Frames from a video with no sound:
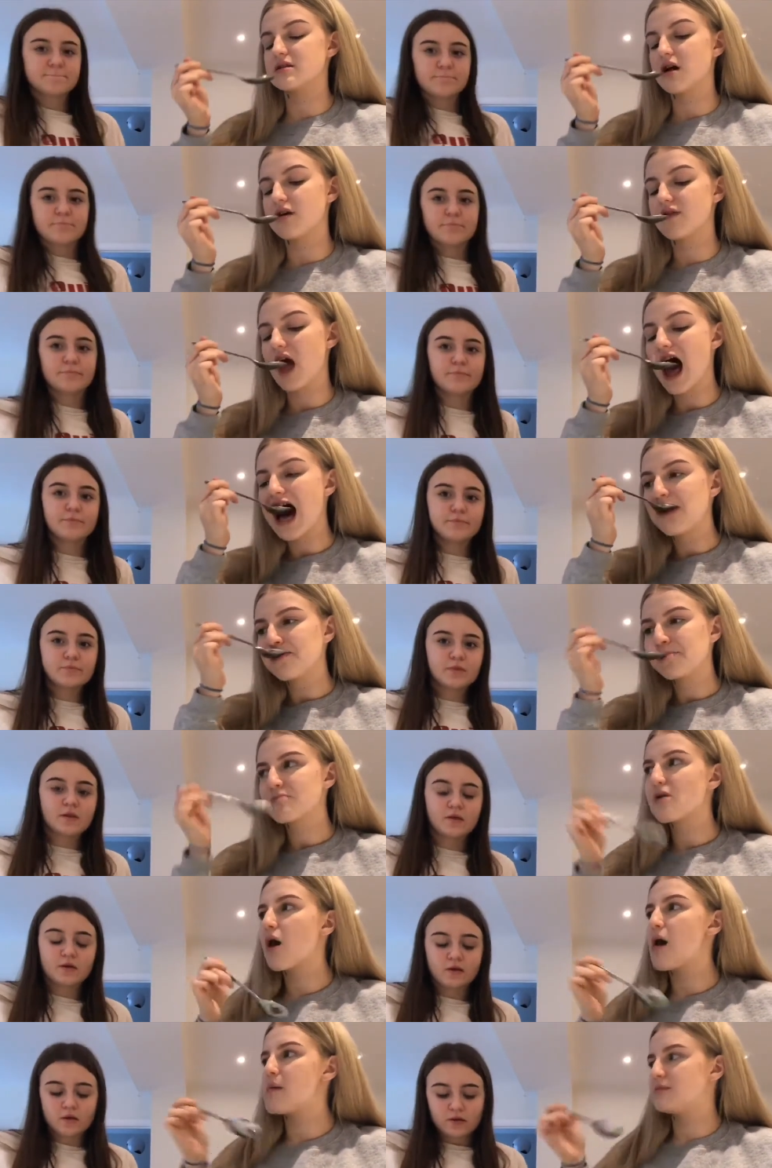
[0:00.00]
Speaker 1: stuff,
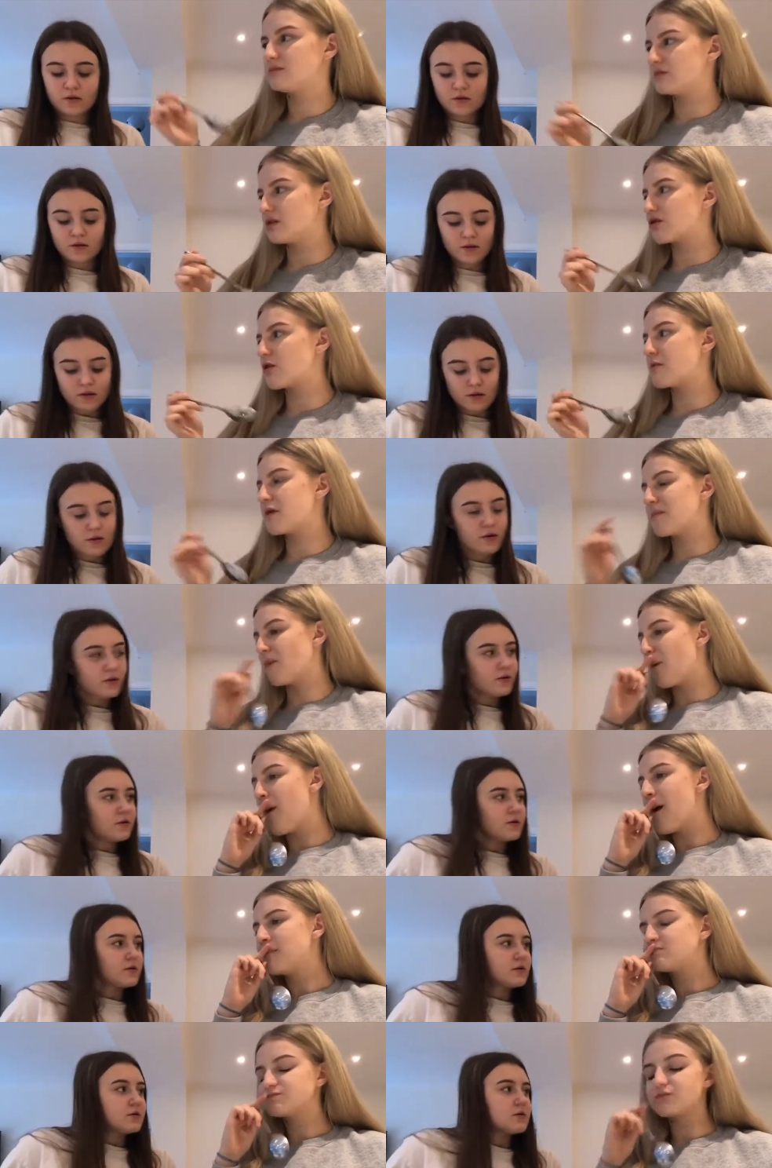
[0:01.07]
like people.
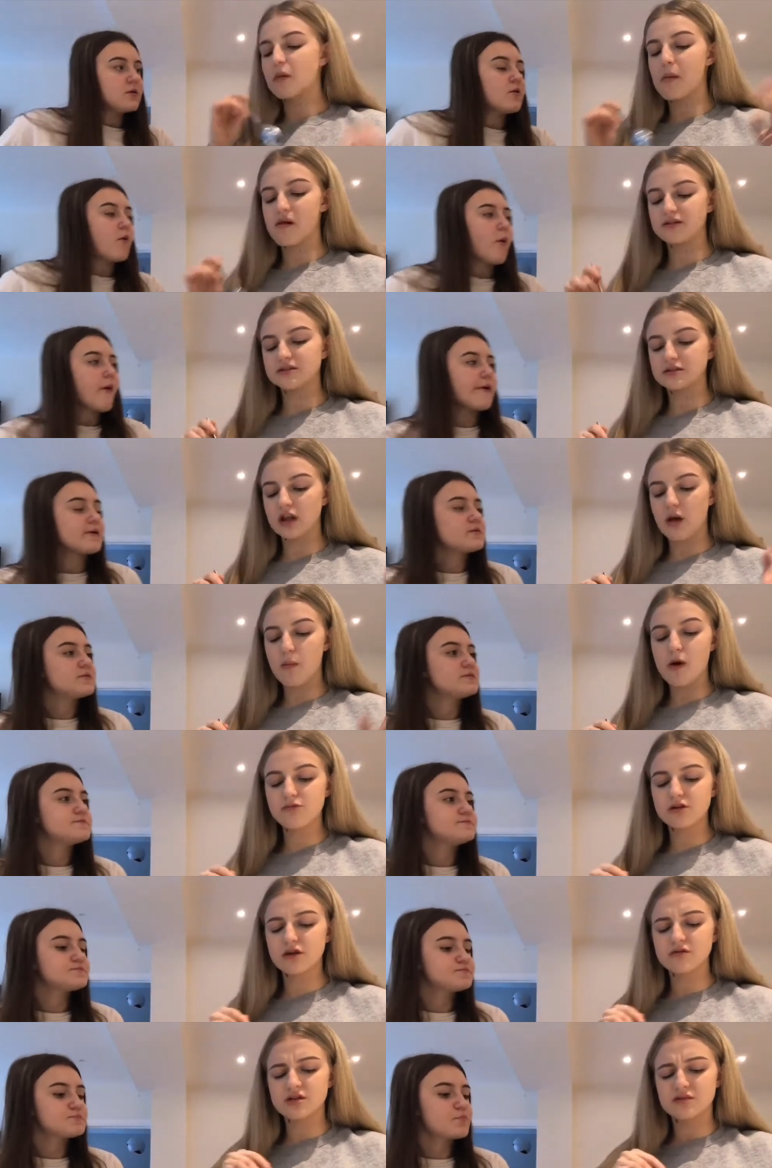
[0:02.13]
But they're well
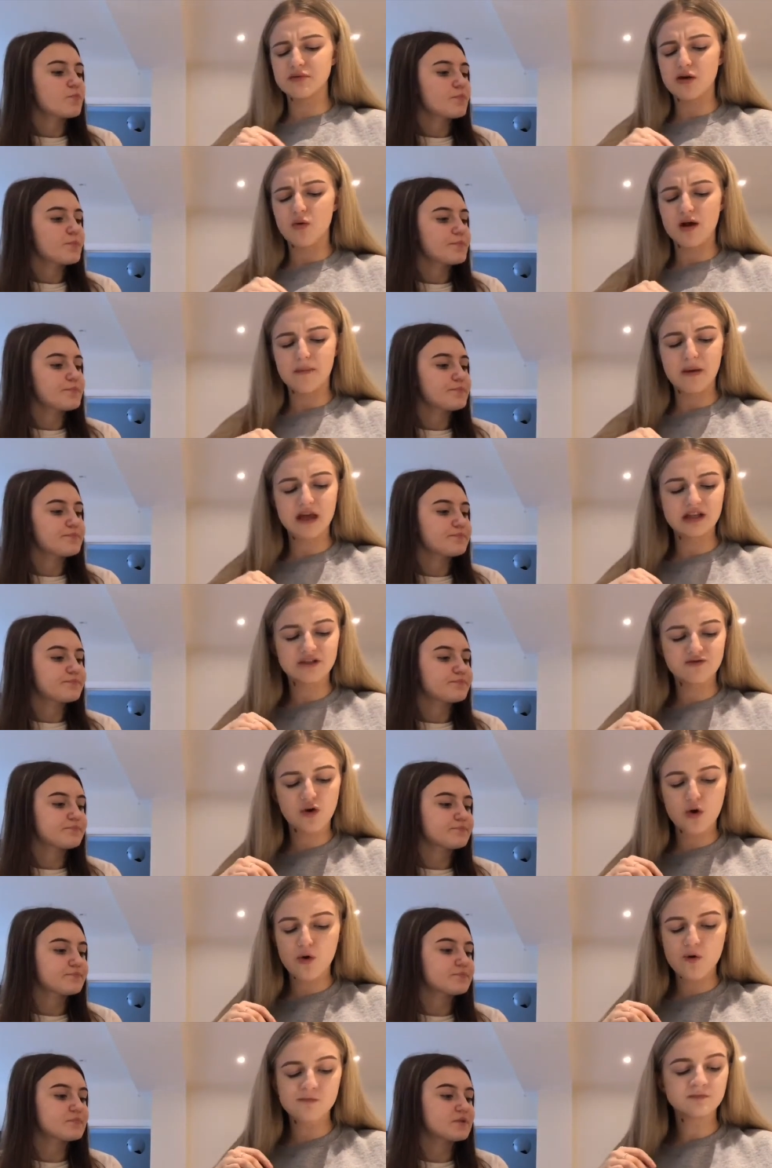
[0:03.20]
known to be quite
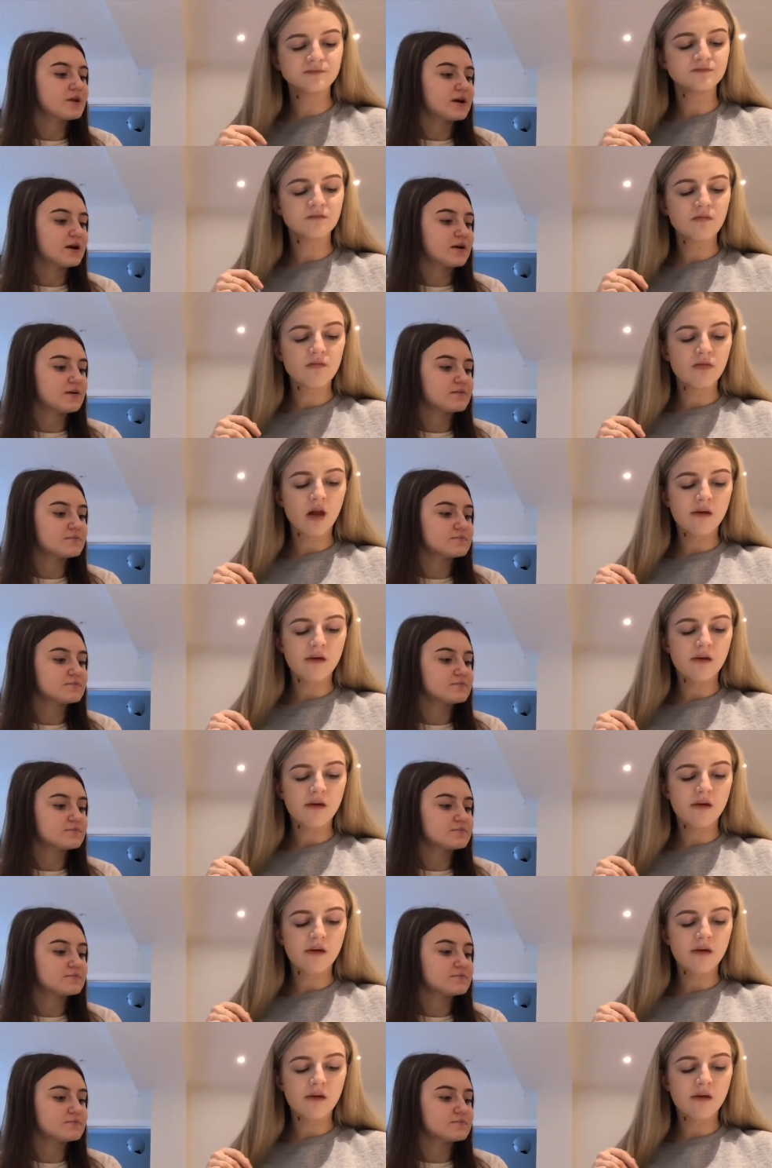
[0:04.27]
peaceful. Yeah.